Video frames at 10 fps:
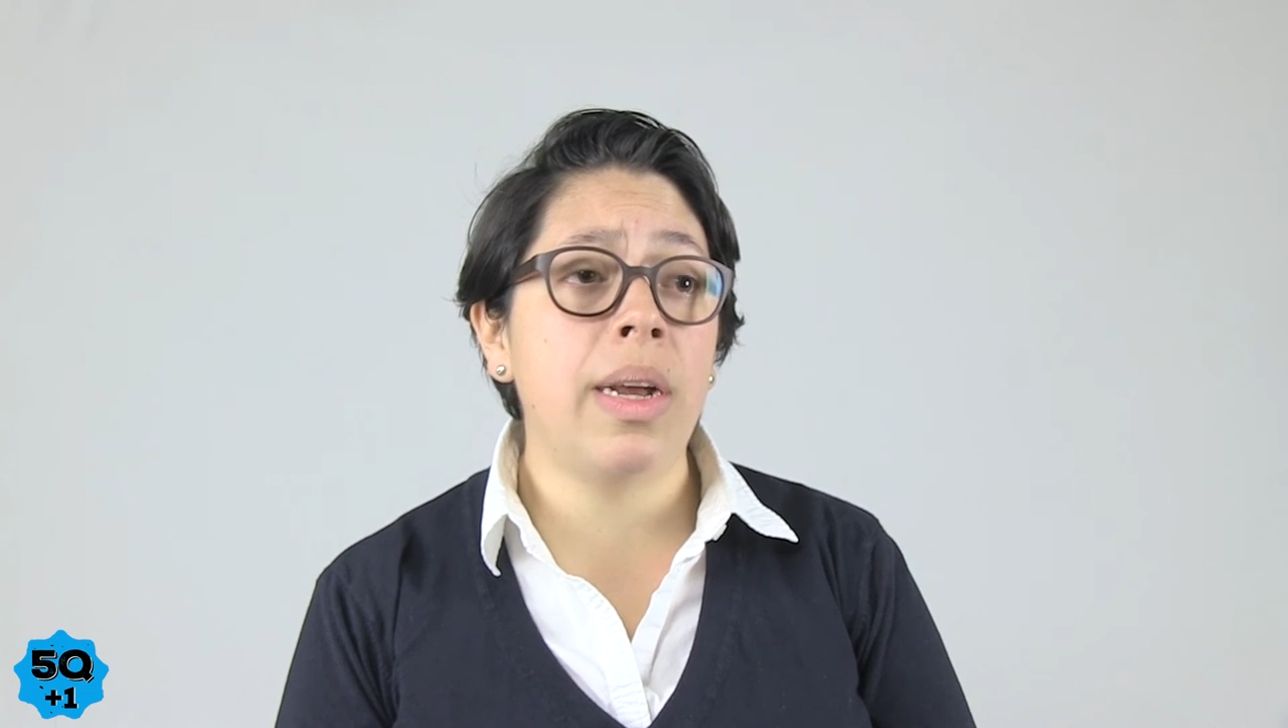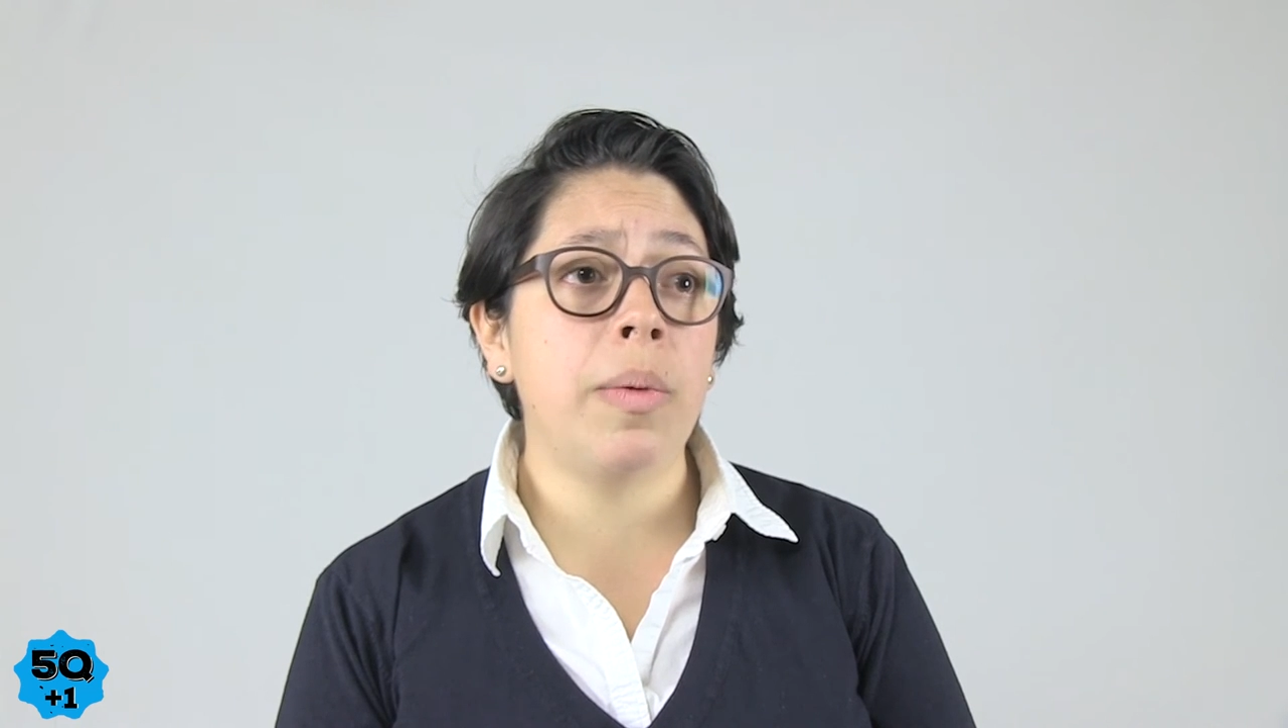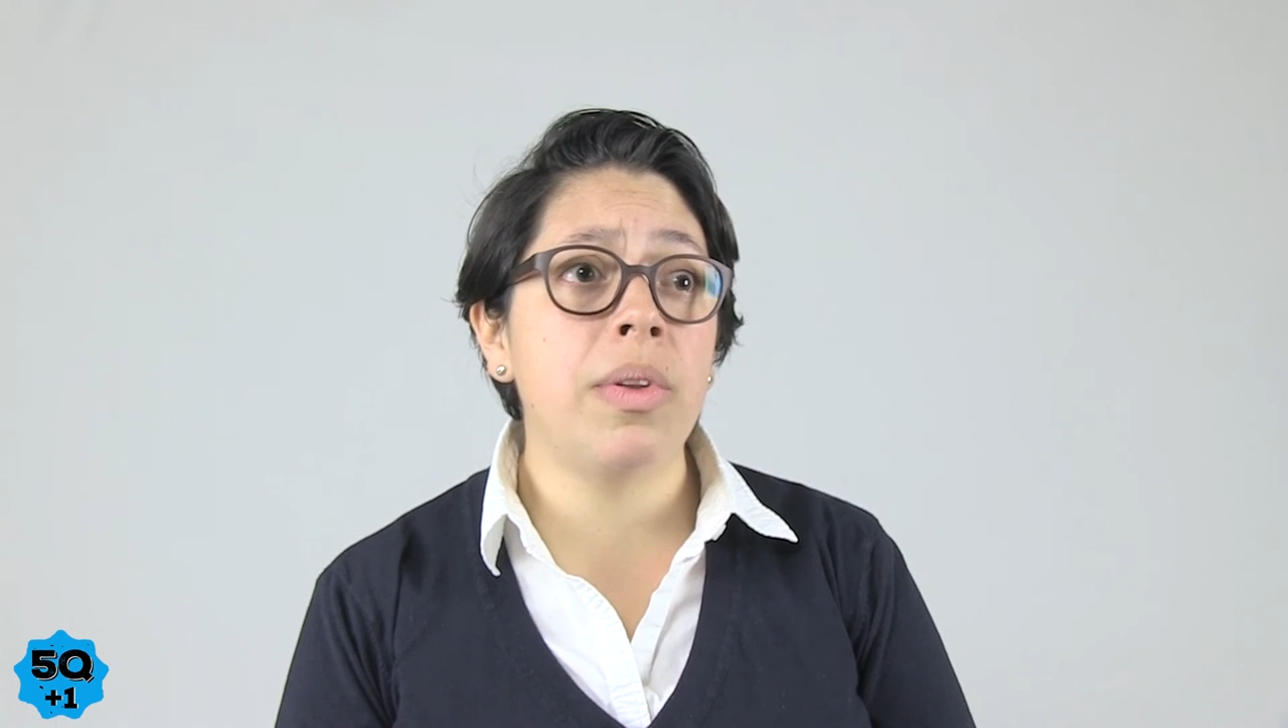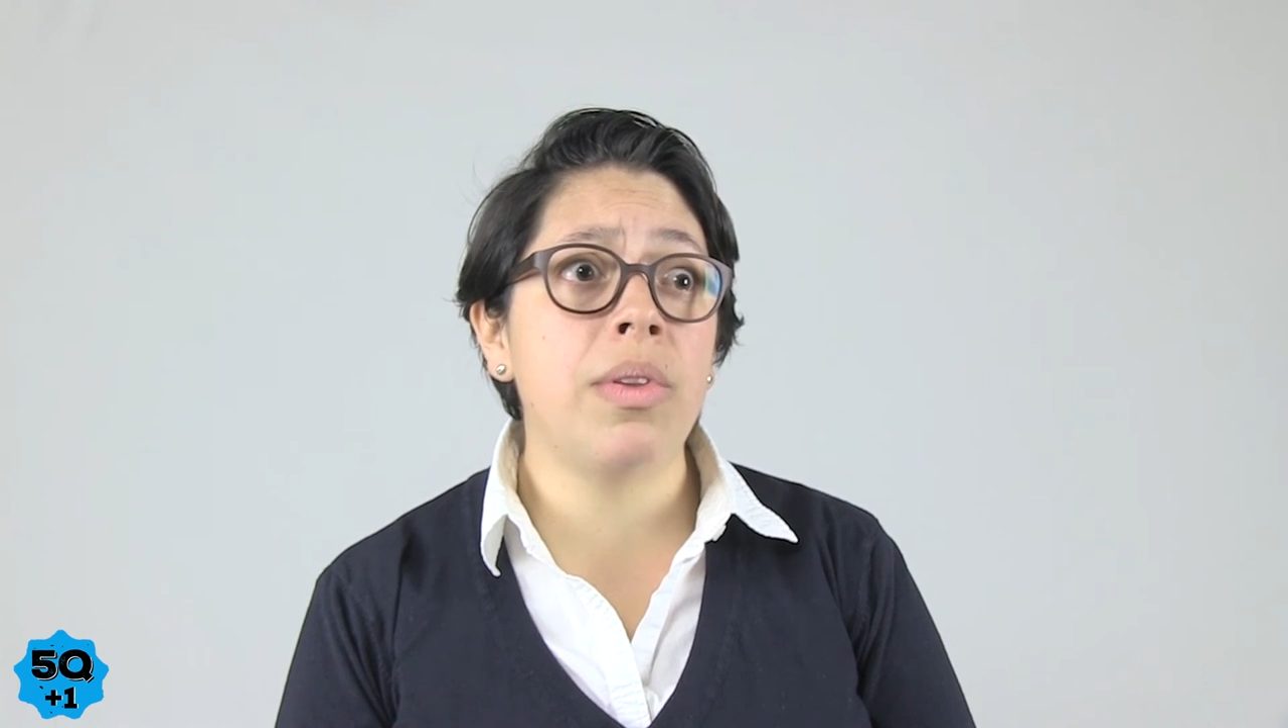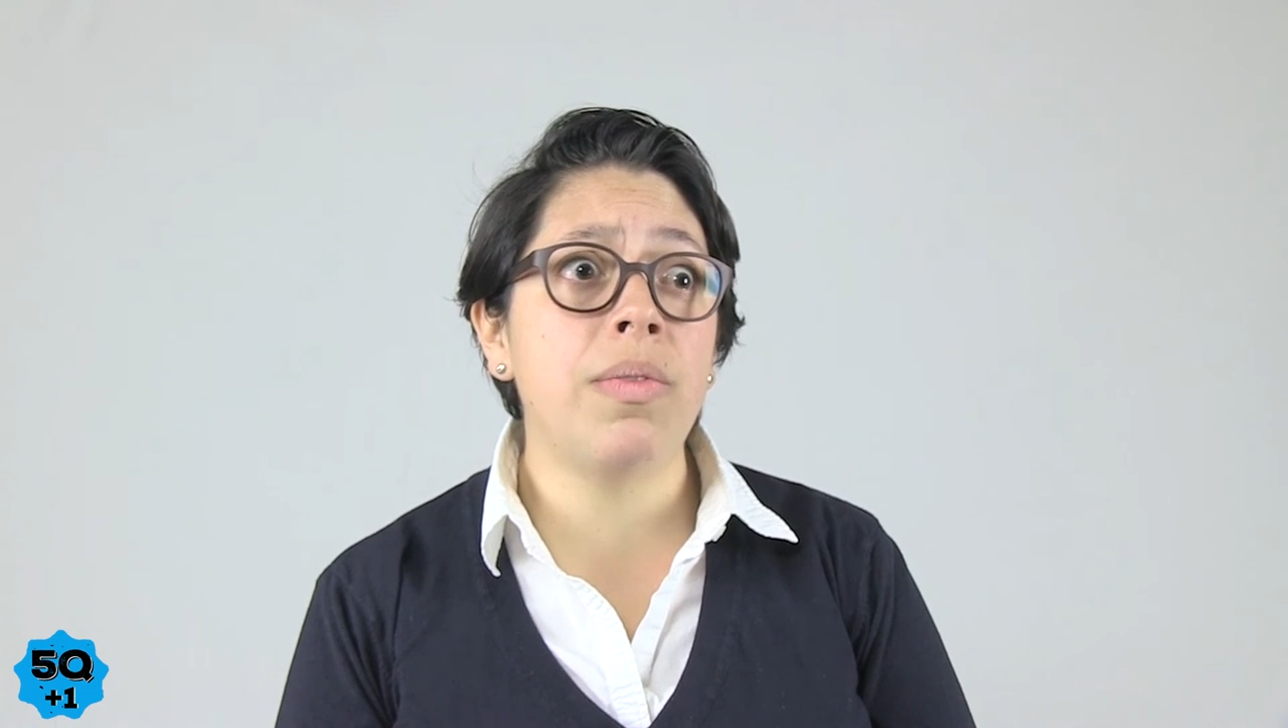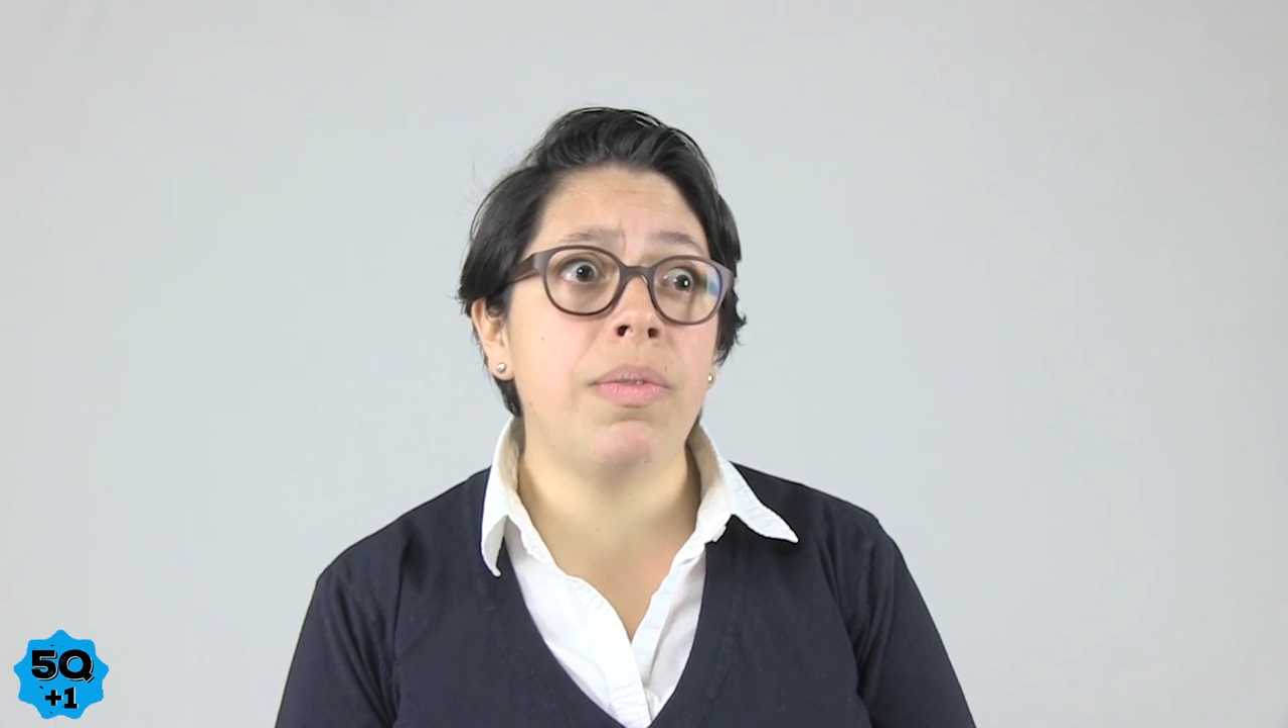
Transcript: I was